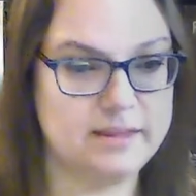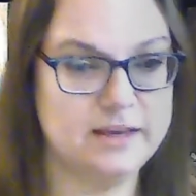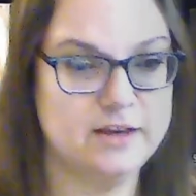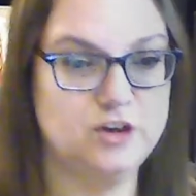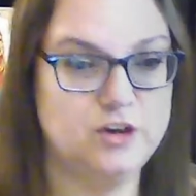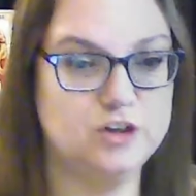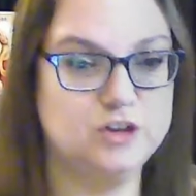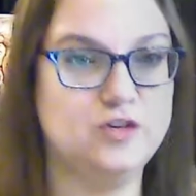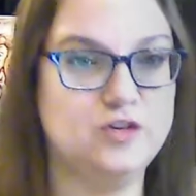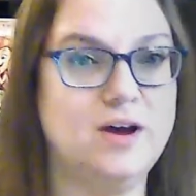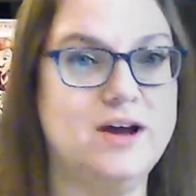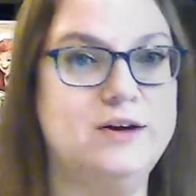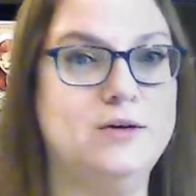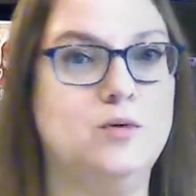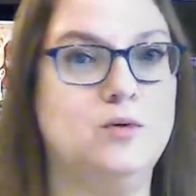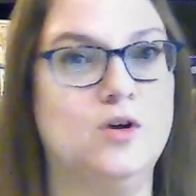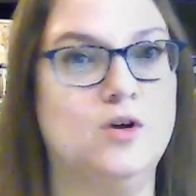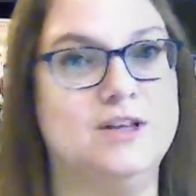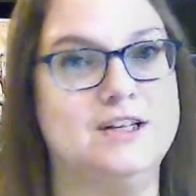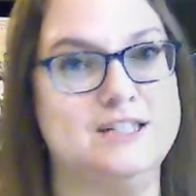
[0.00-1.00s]
you're trying to
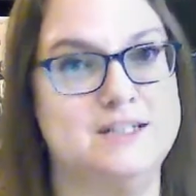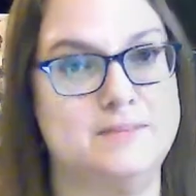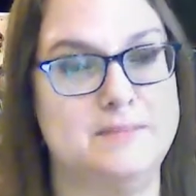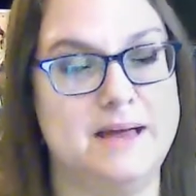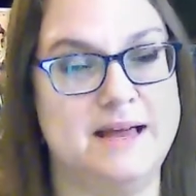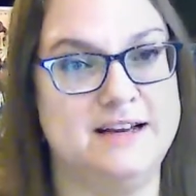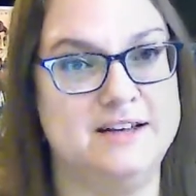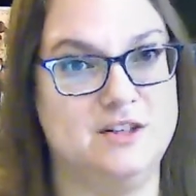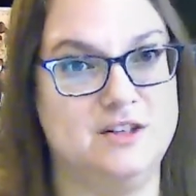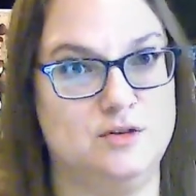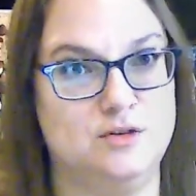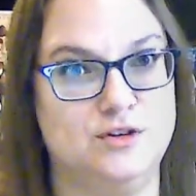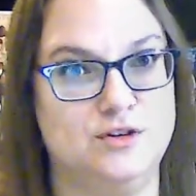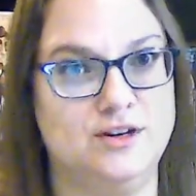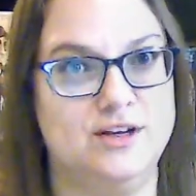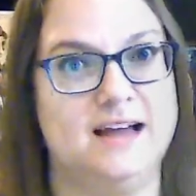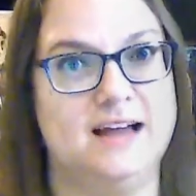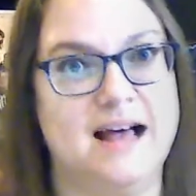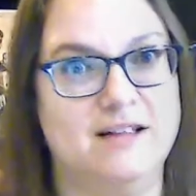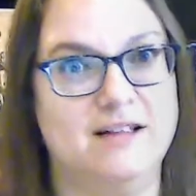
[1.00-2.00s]
roll as many so you
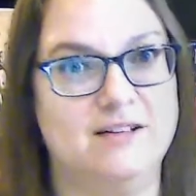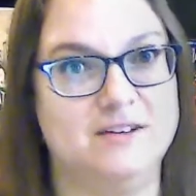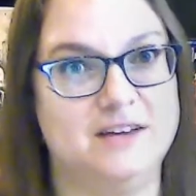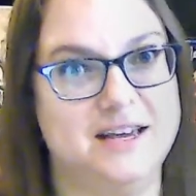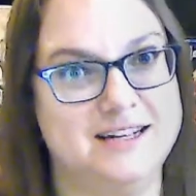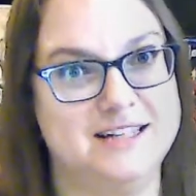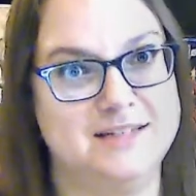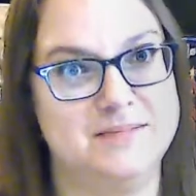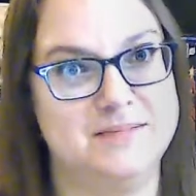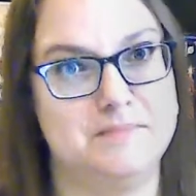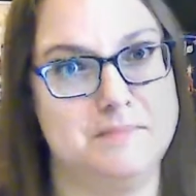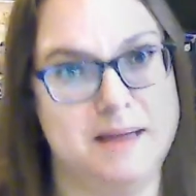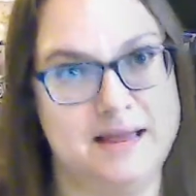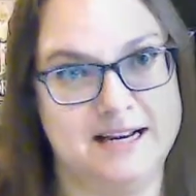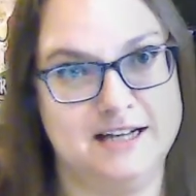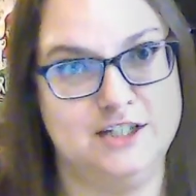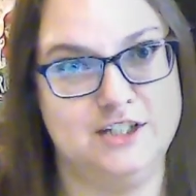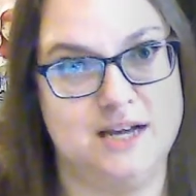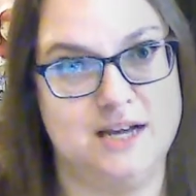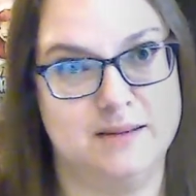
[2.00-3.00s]
can allocate as
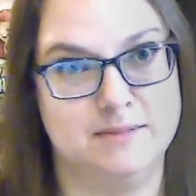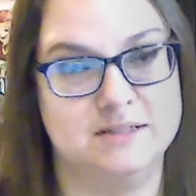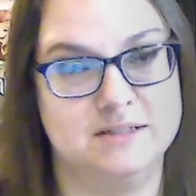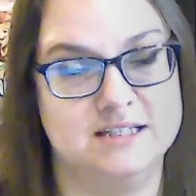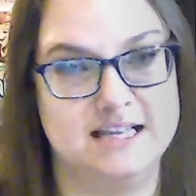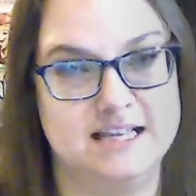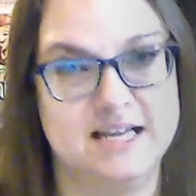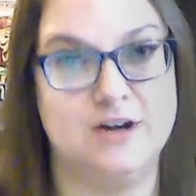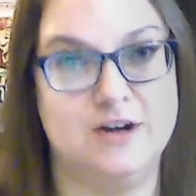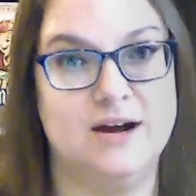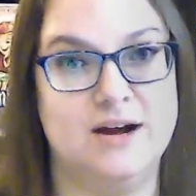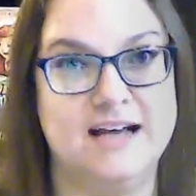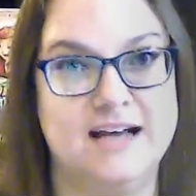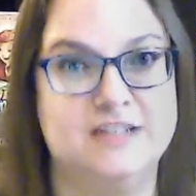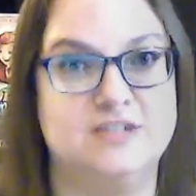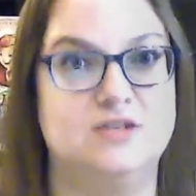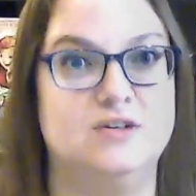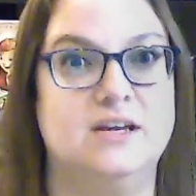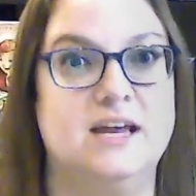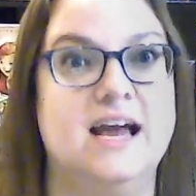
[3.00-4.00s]
many gems there
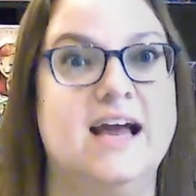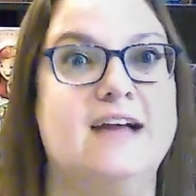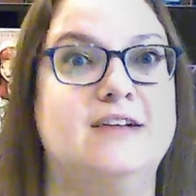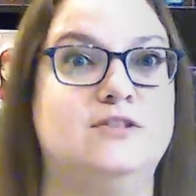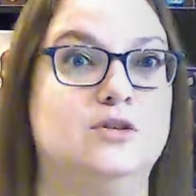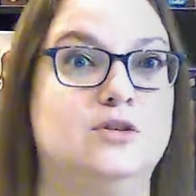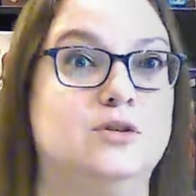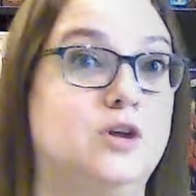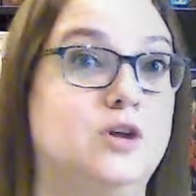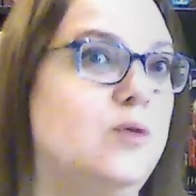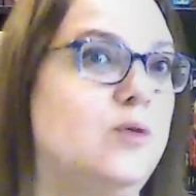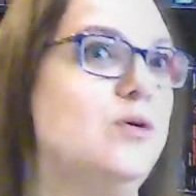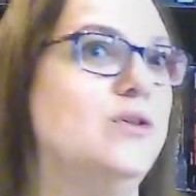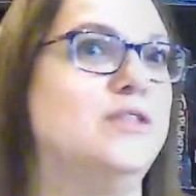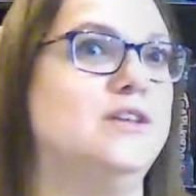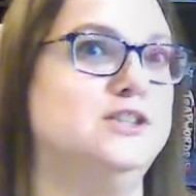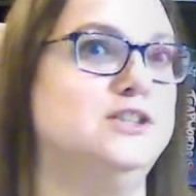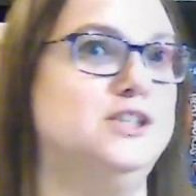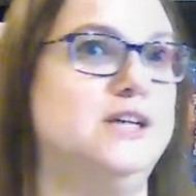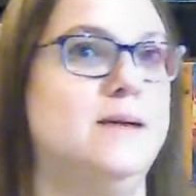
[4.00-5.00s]
as you can to lower
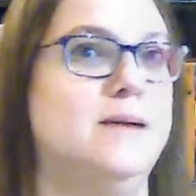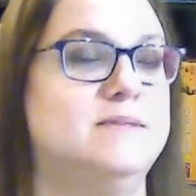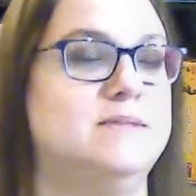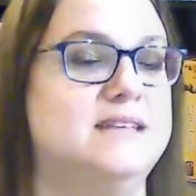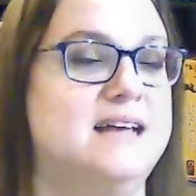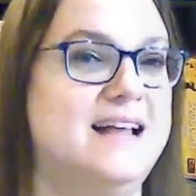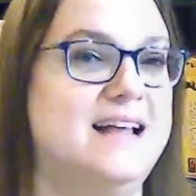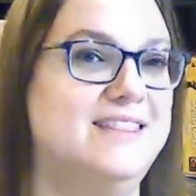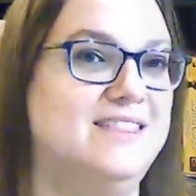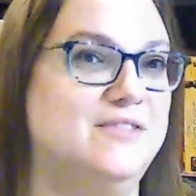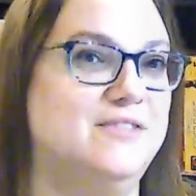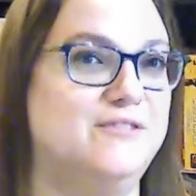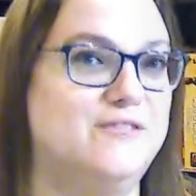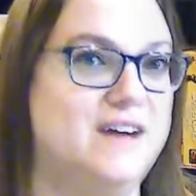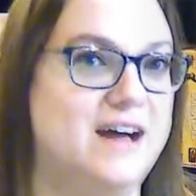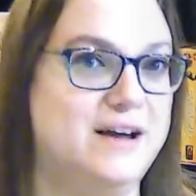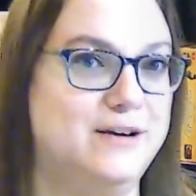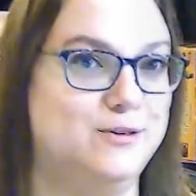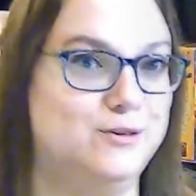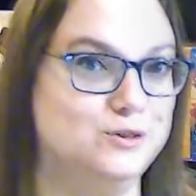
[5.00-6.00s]
the gems at the
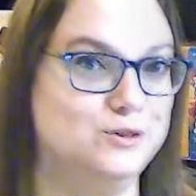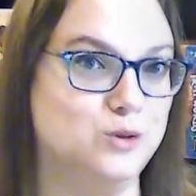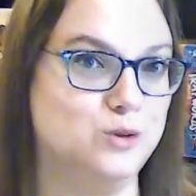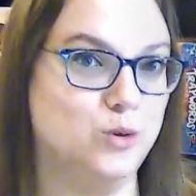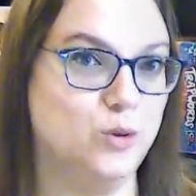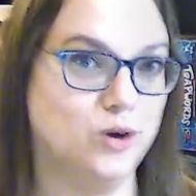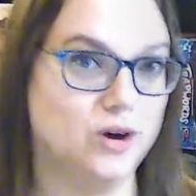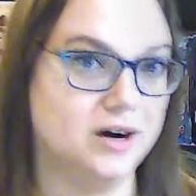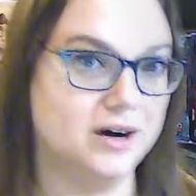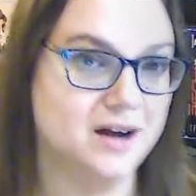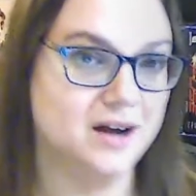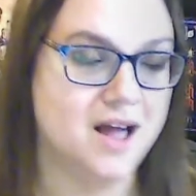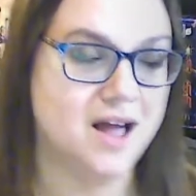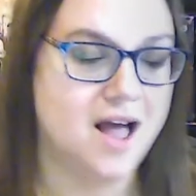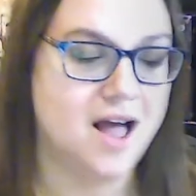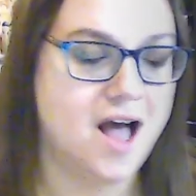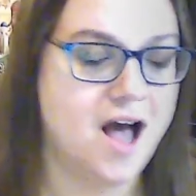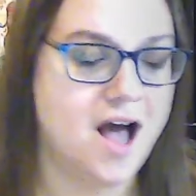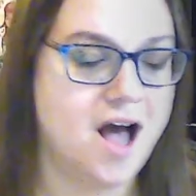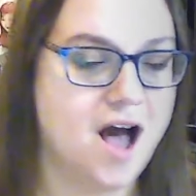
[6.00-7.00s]
final door.
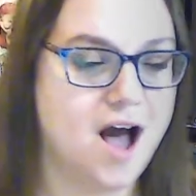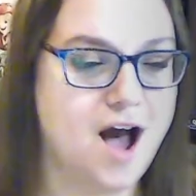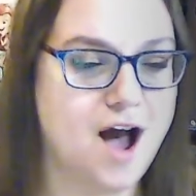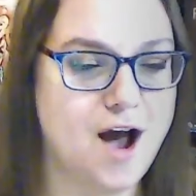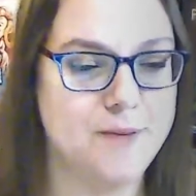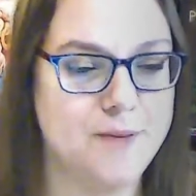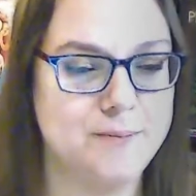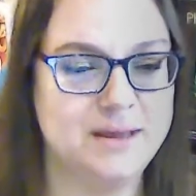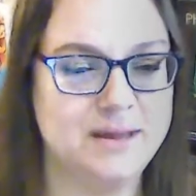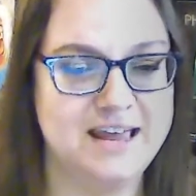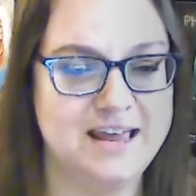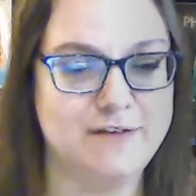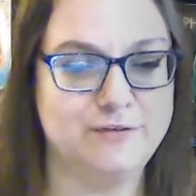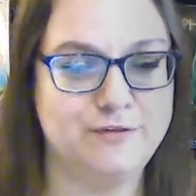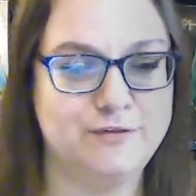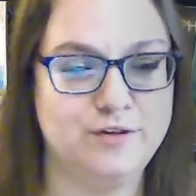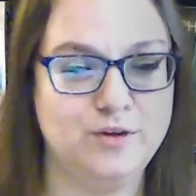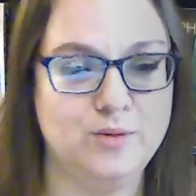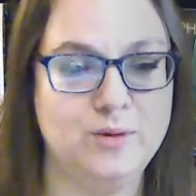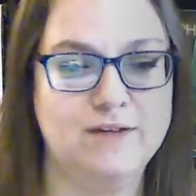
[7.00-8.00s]

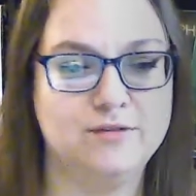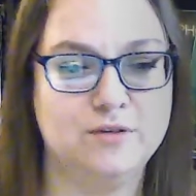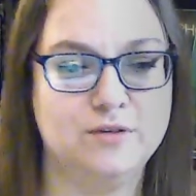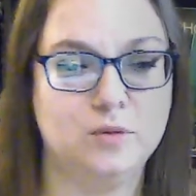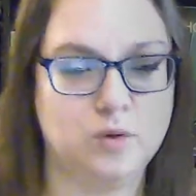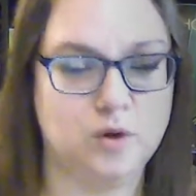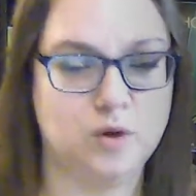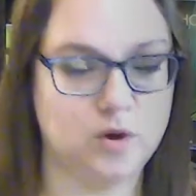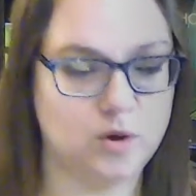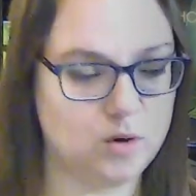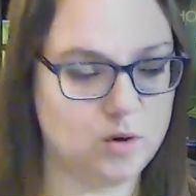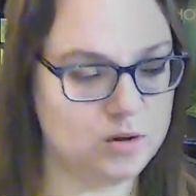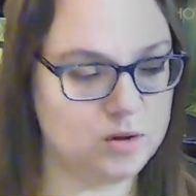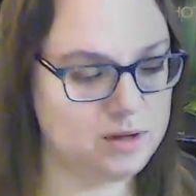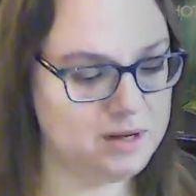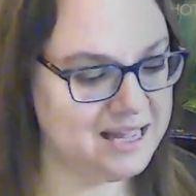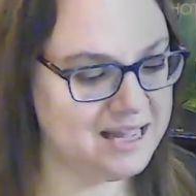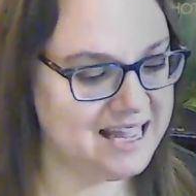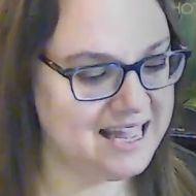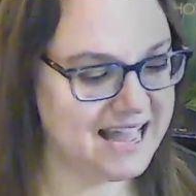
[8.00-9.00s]
If you ever
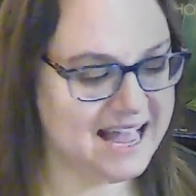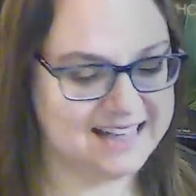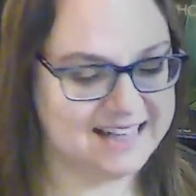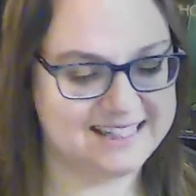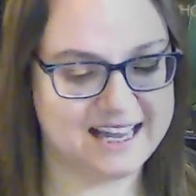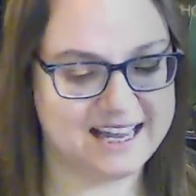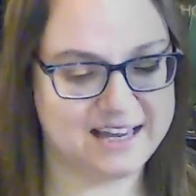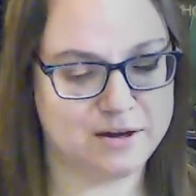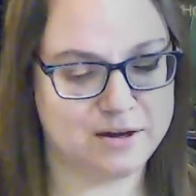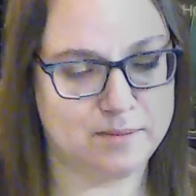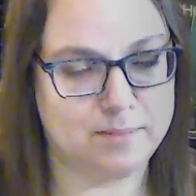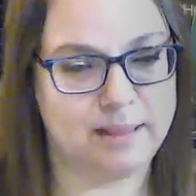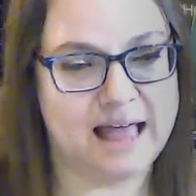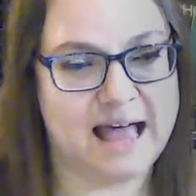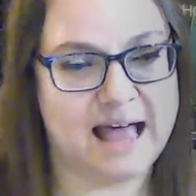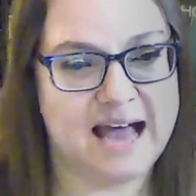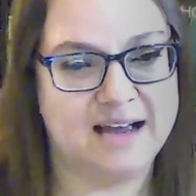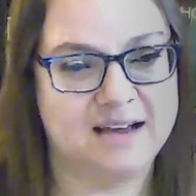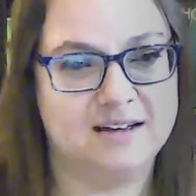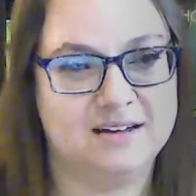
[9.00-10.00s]
roll, it's like the
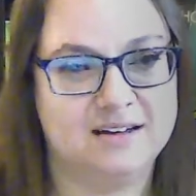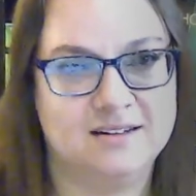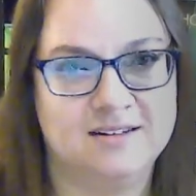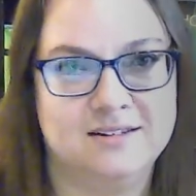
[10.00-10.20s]
black